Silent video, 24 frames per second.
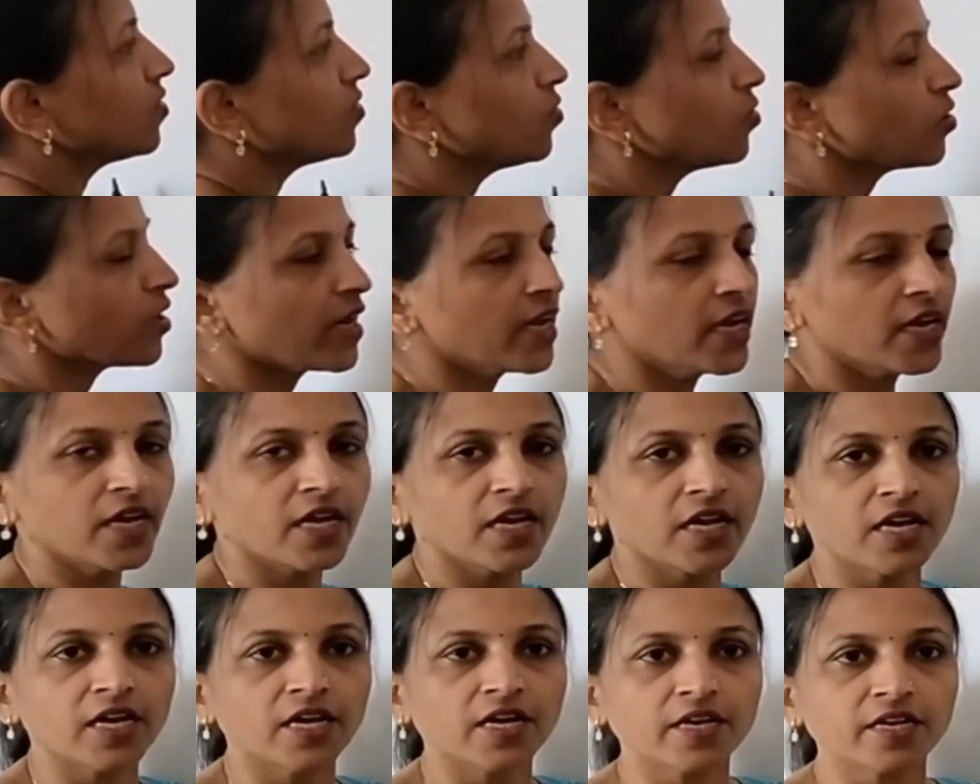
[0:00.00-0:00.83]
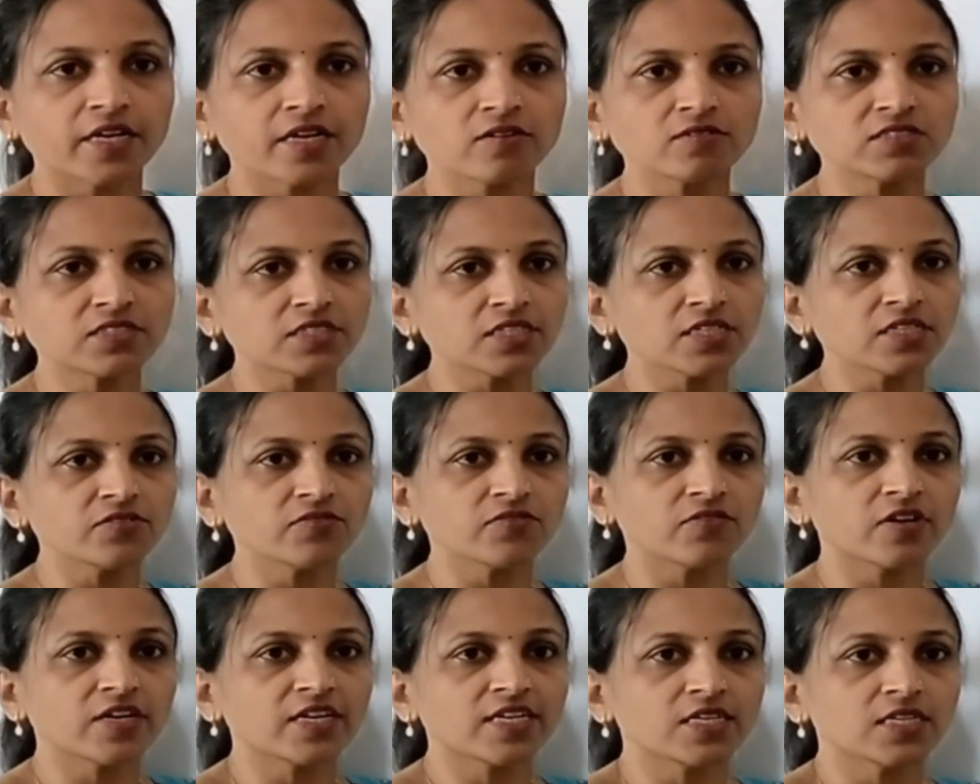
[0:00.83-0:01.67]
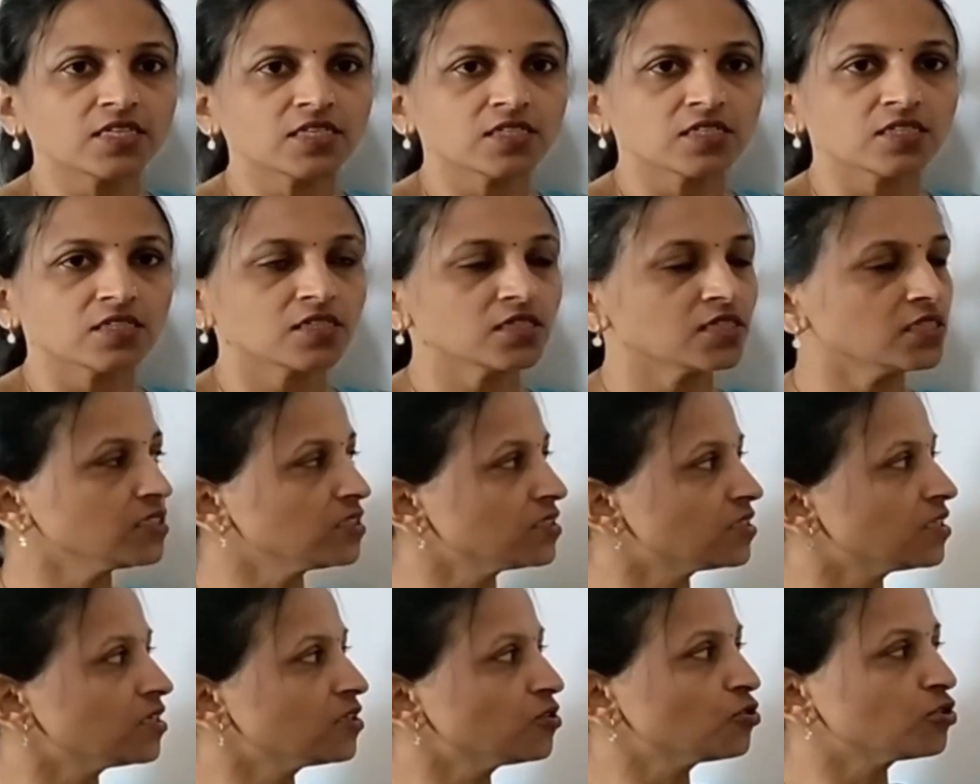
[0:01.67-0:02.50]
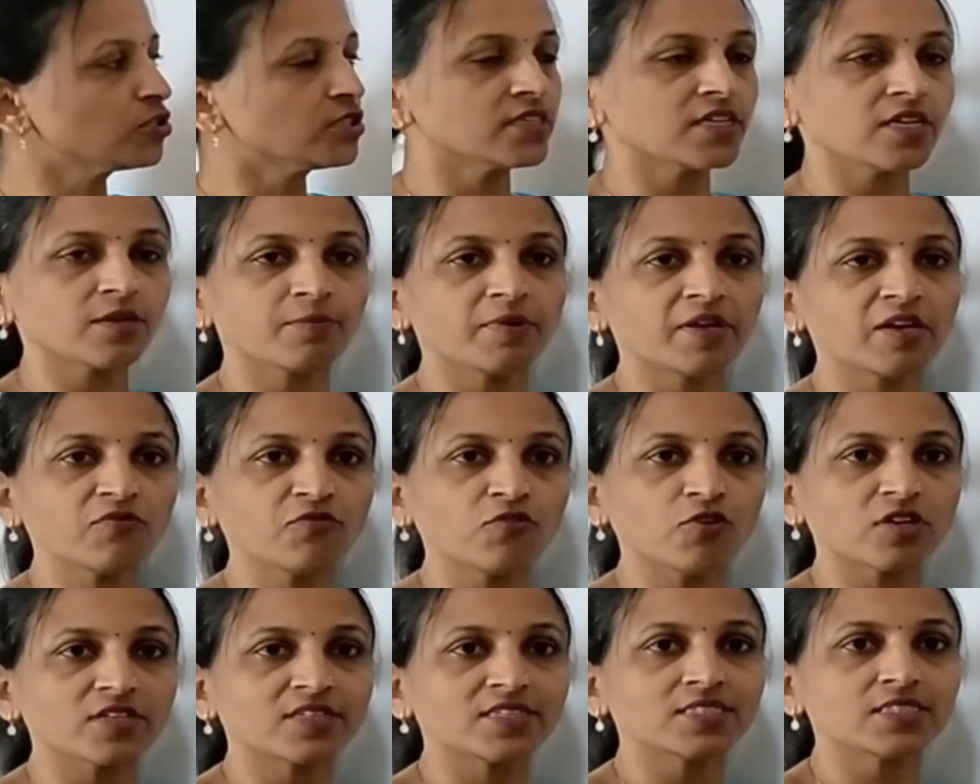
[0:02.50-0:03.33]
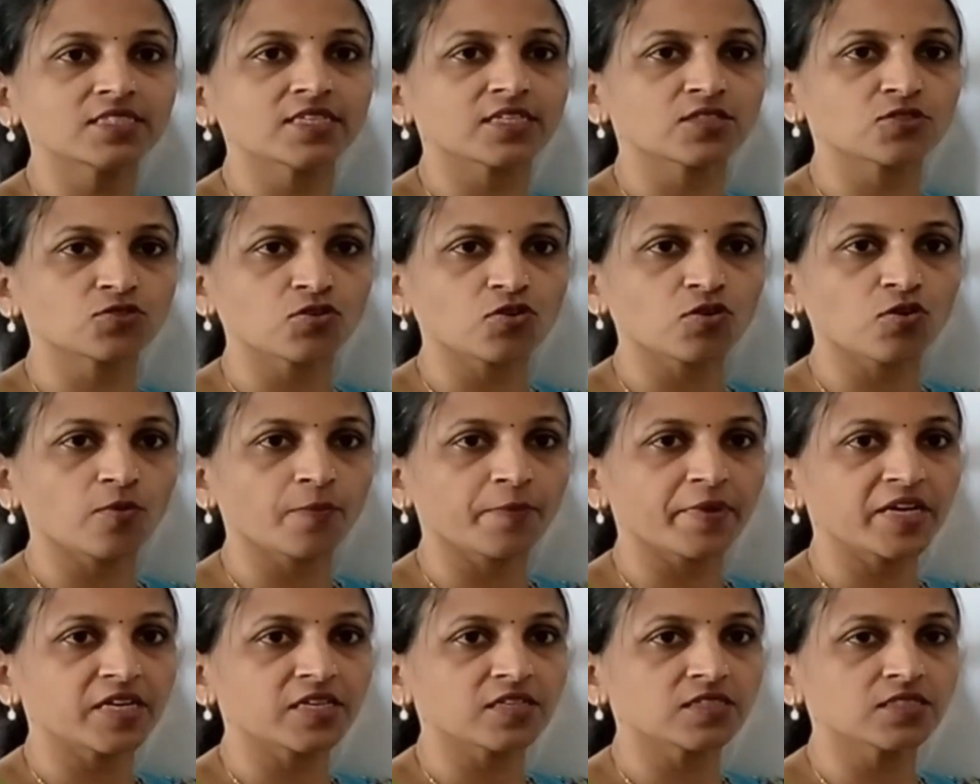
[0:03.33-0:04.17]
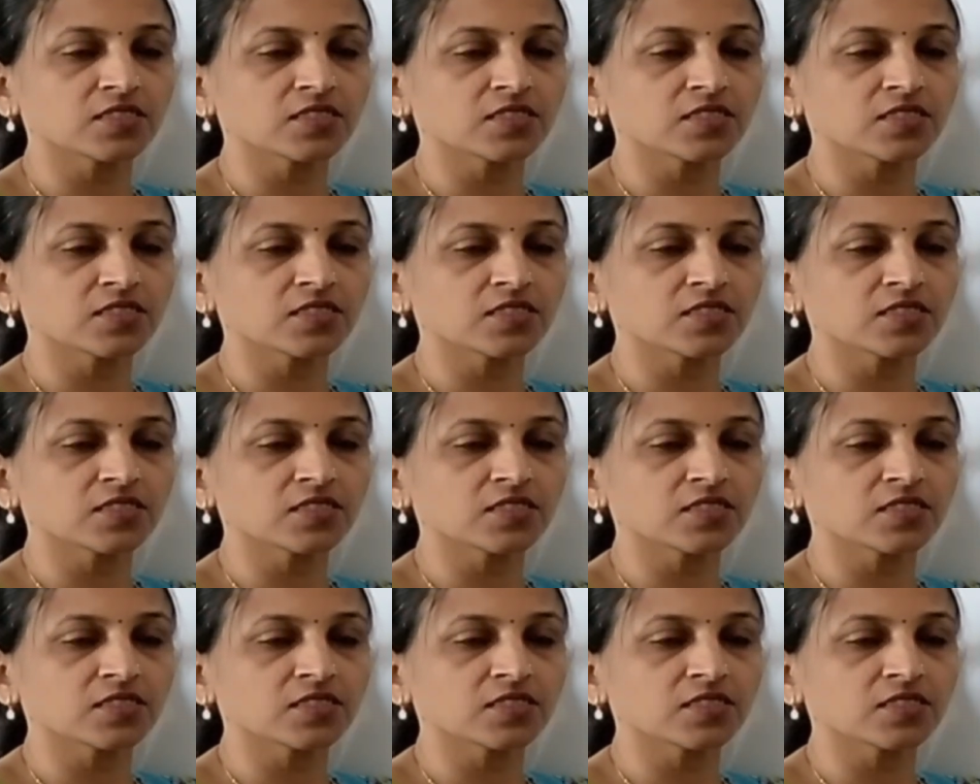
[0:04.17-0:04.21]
Okay, now see what is the truth table for this X O R operator.